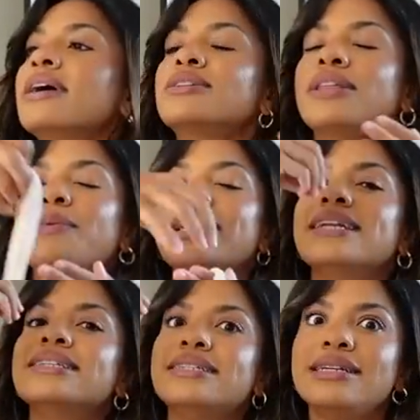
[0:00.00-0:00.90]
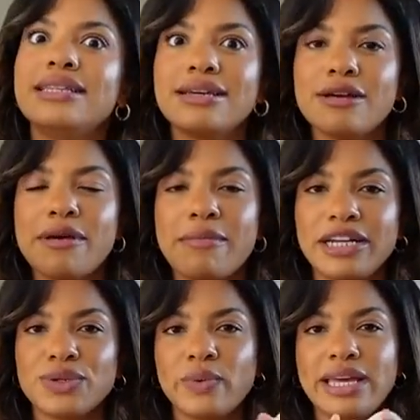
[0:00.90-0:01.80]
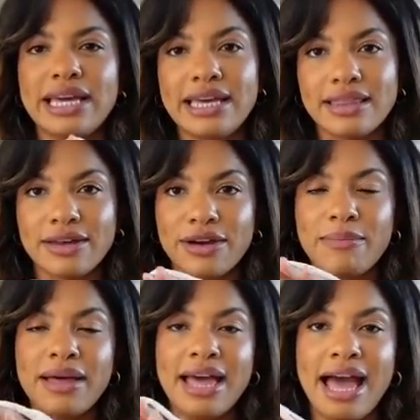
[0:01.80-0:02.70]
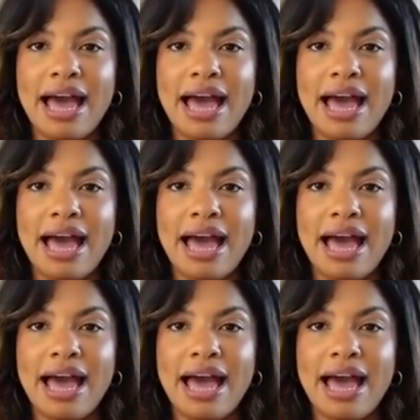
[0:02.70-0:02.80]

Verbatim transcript: so that we can see them and make sure we eat them,